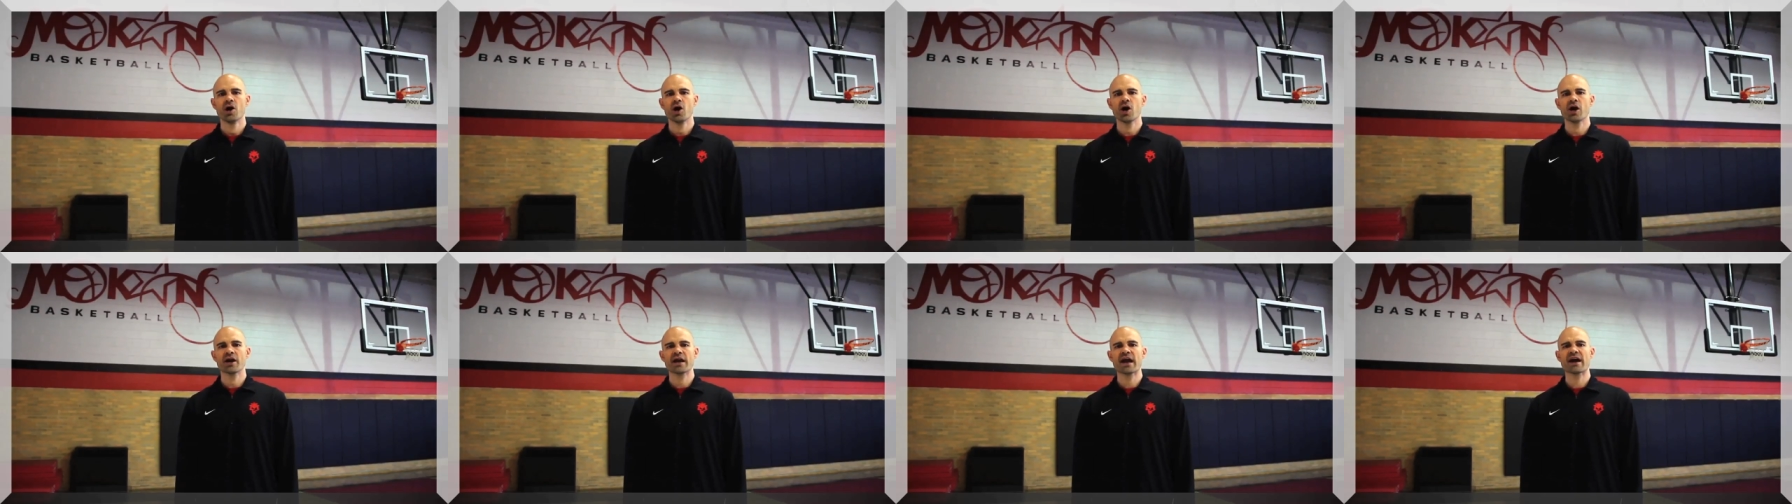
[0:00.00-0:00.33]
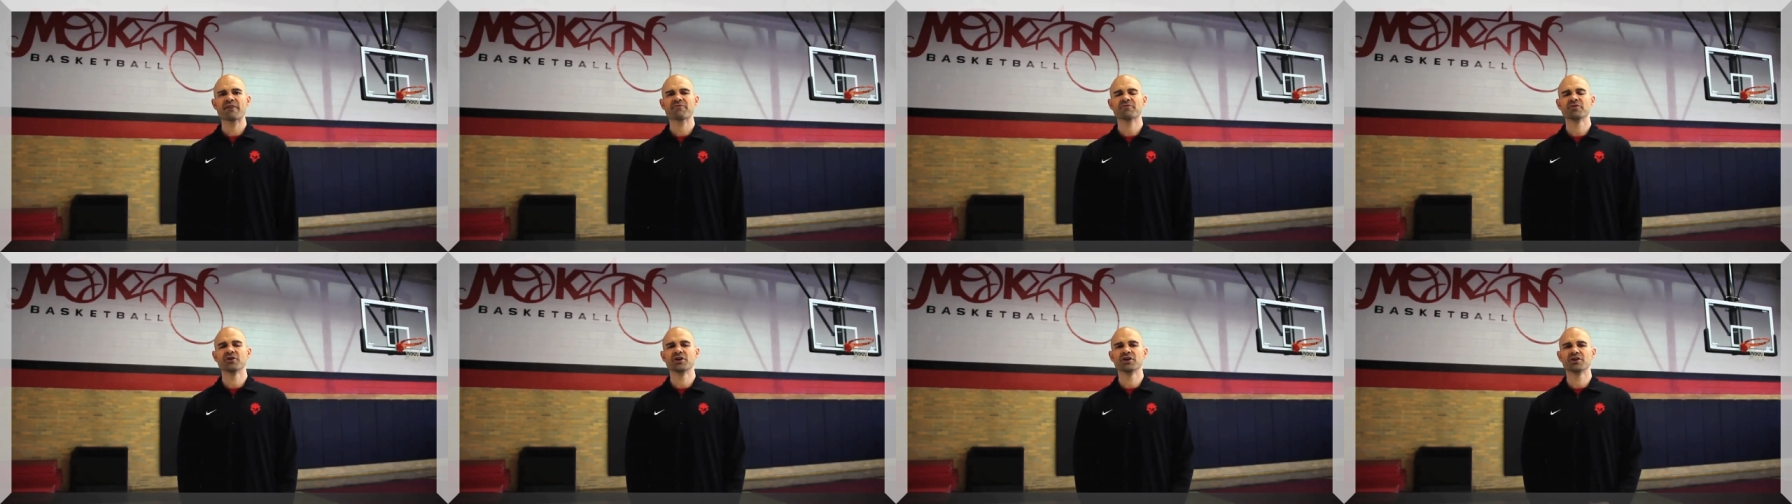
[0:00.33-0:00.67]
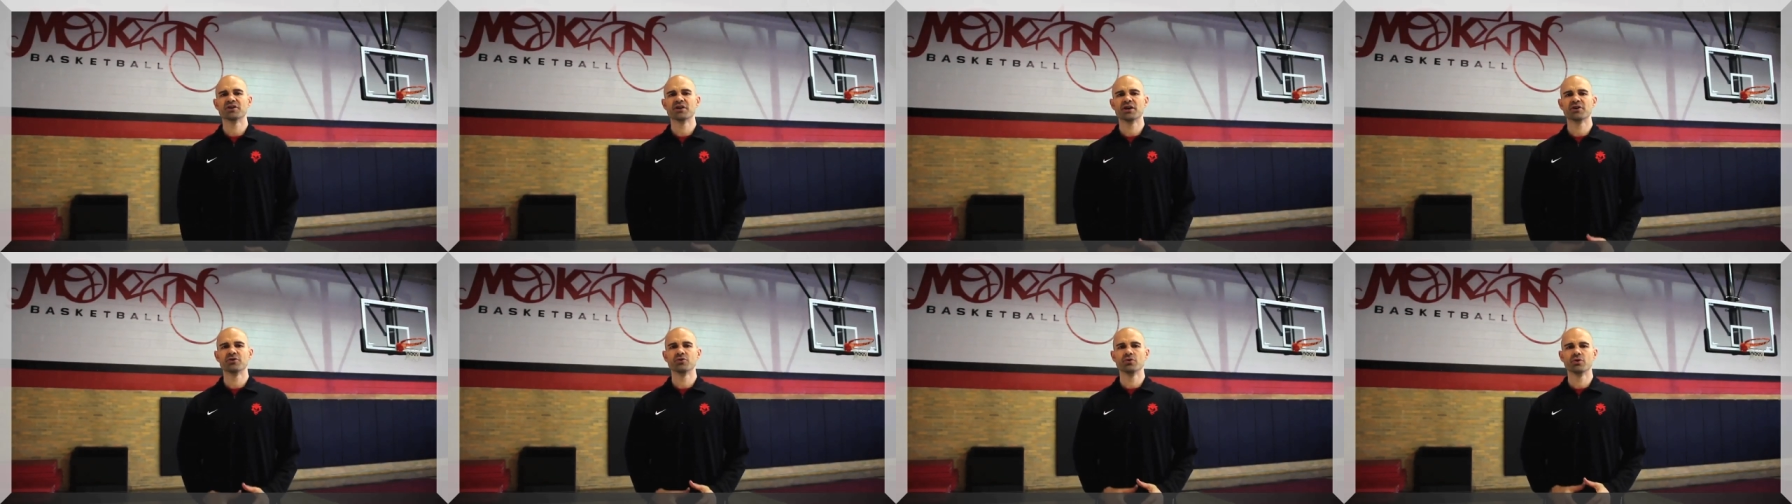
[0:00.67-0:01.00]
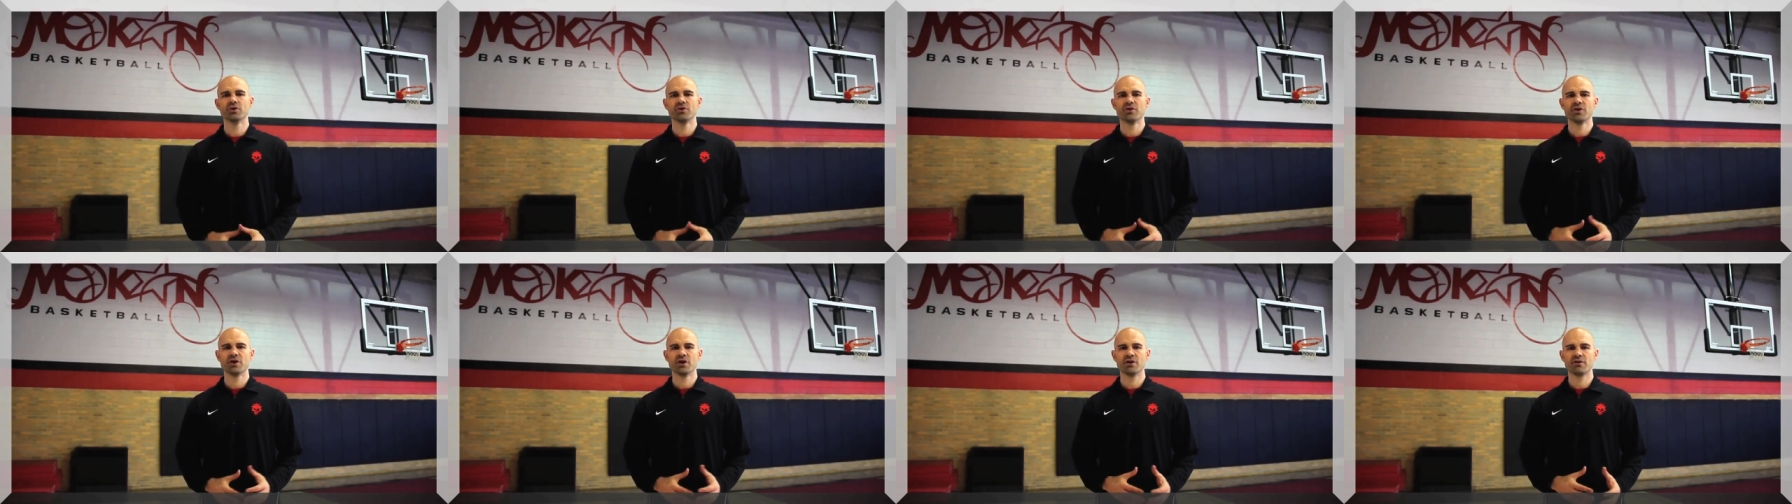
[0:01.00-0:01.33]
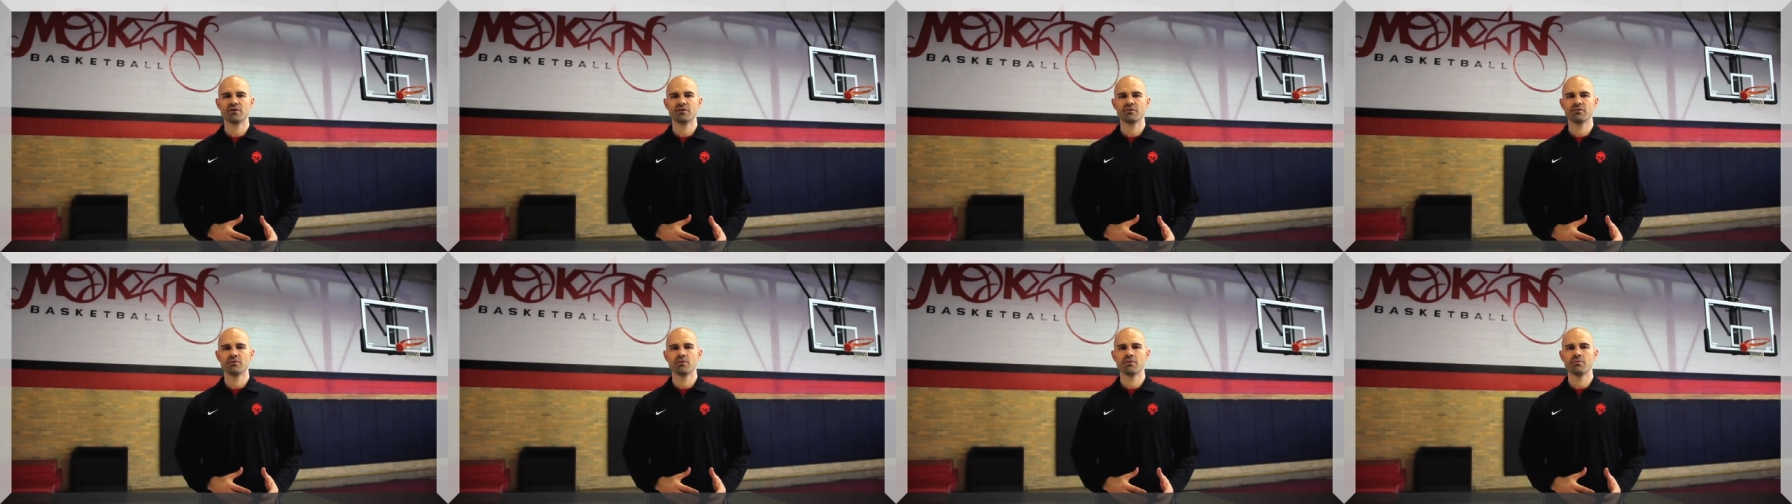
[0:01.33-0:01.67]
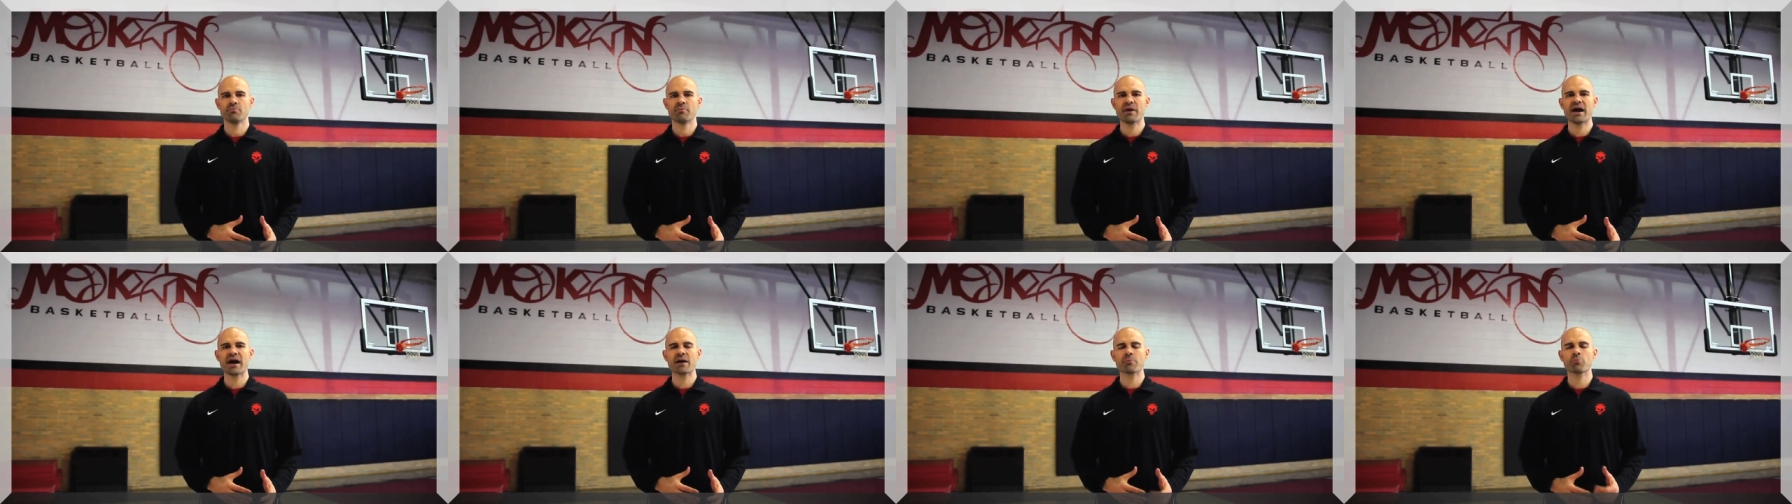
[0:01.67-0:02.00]
All right, after you get done doing the
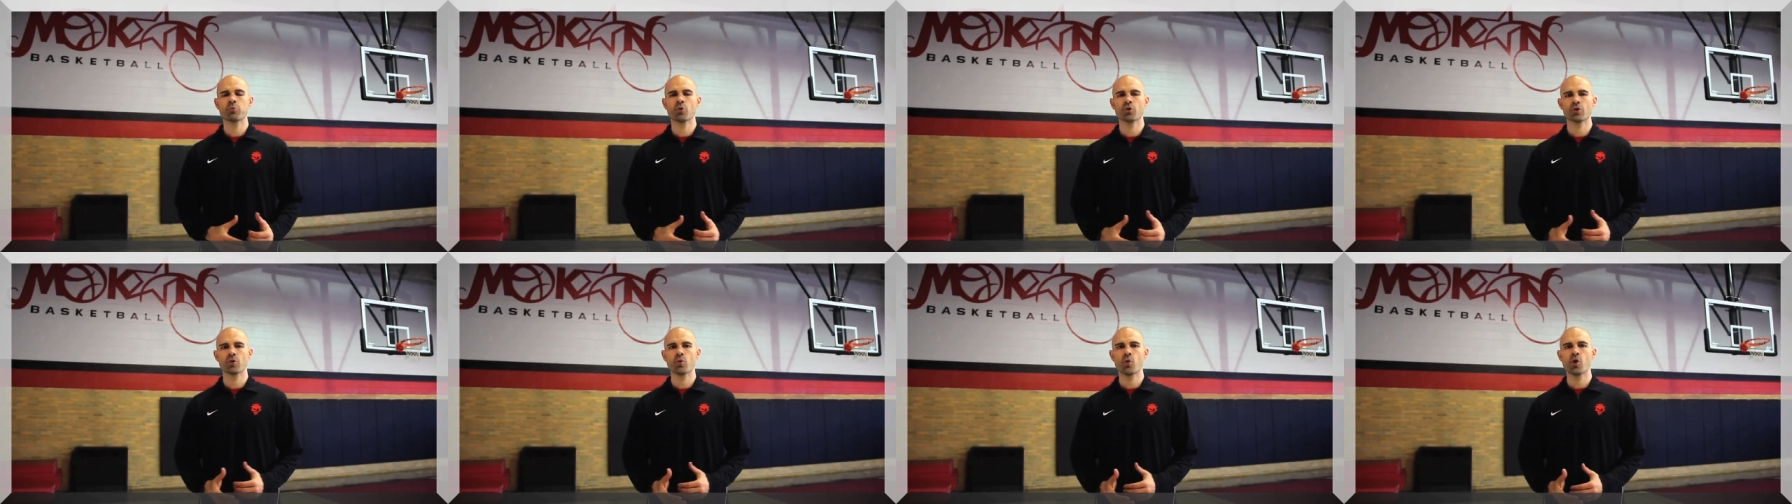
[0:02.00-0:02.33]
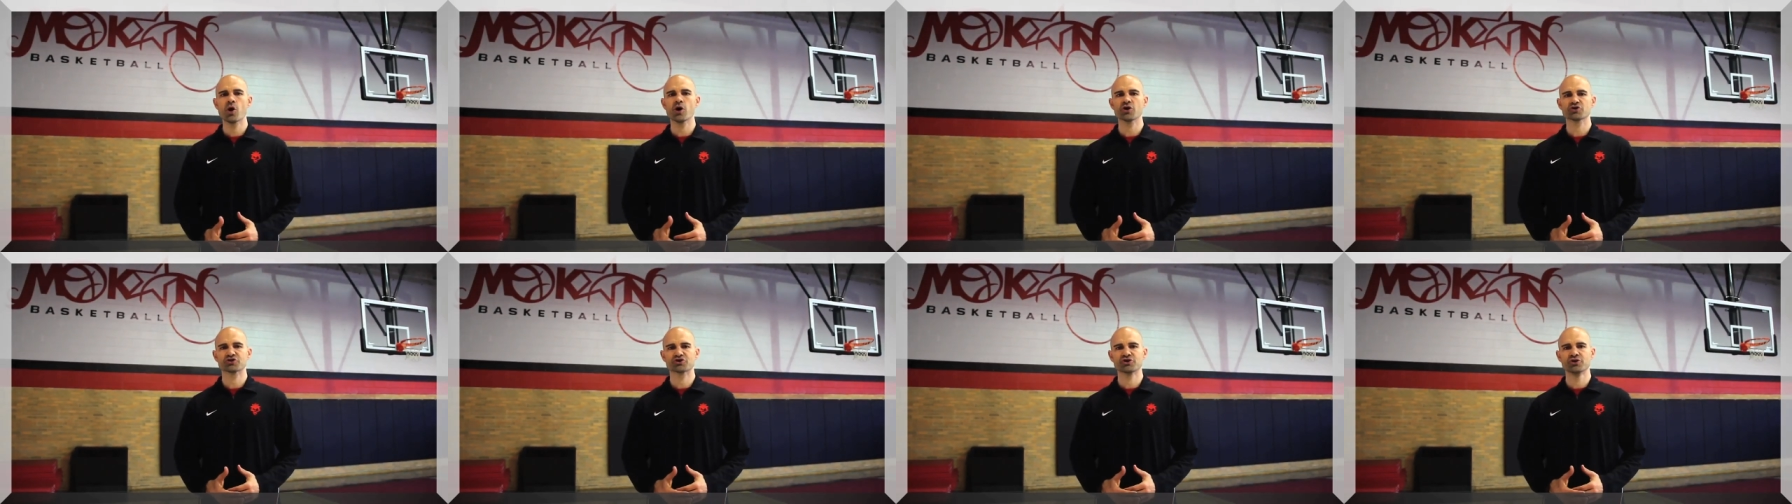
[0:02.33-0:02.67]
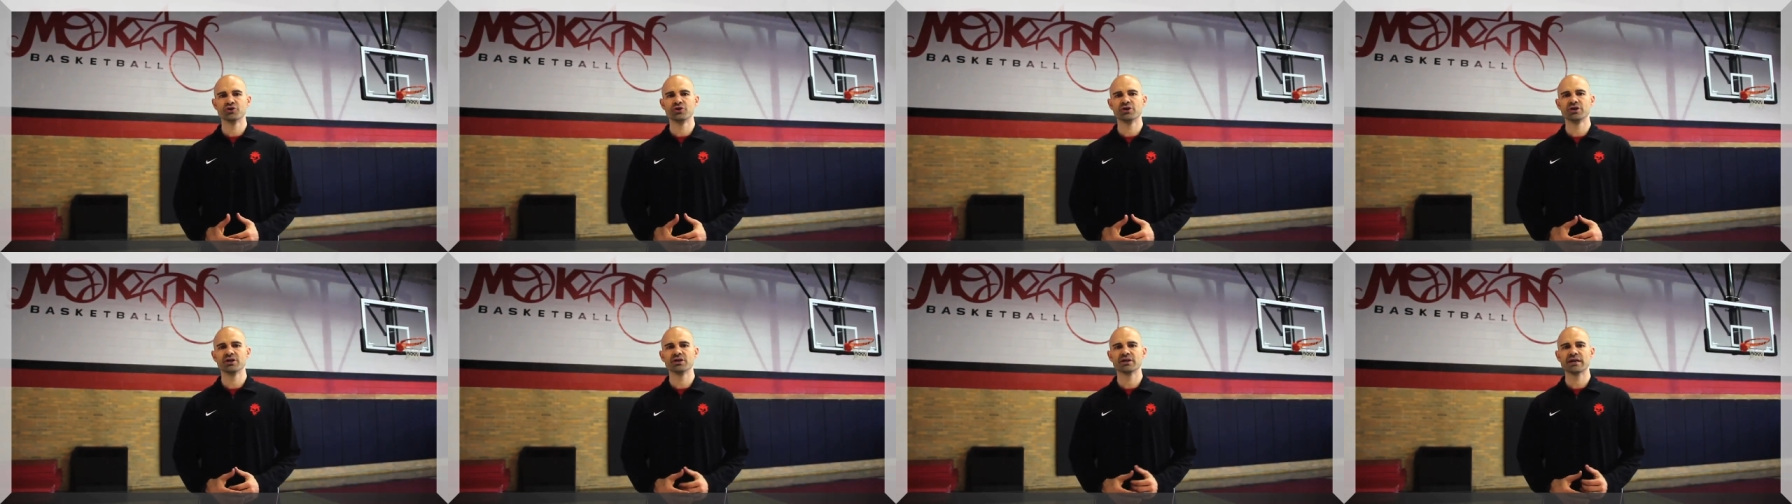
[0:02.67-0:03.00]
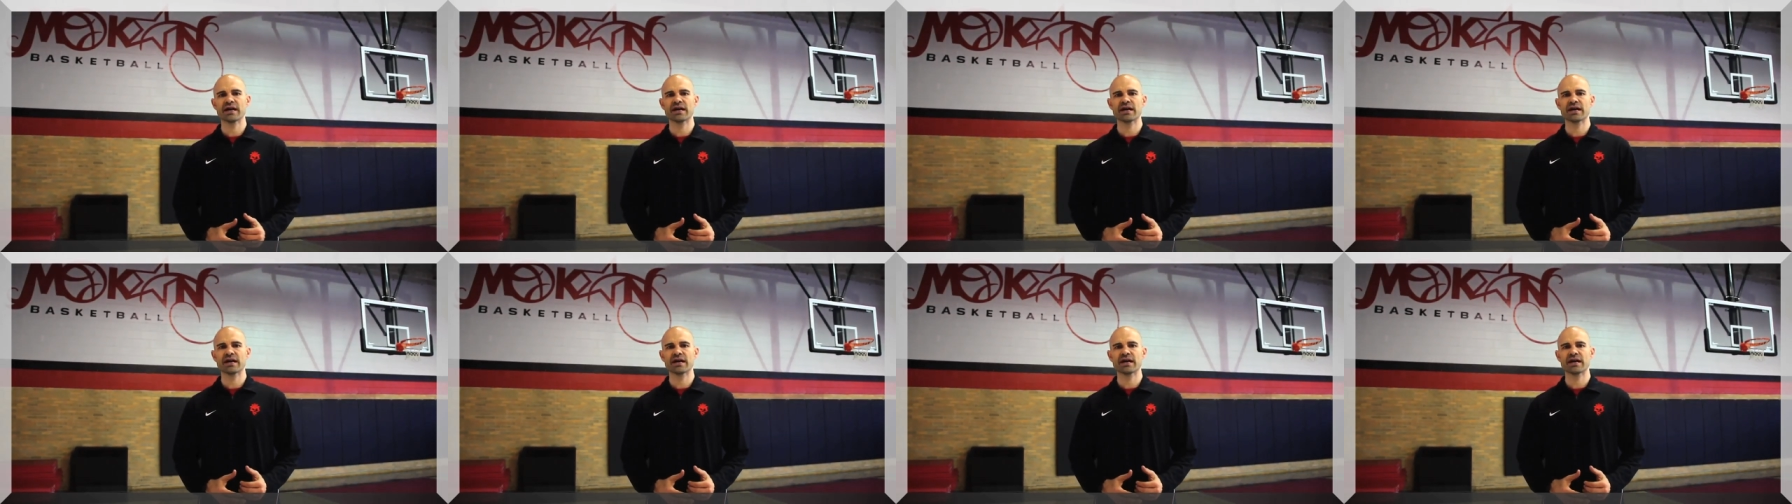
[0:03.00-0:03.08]
backboard of wall shooting,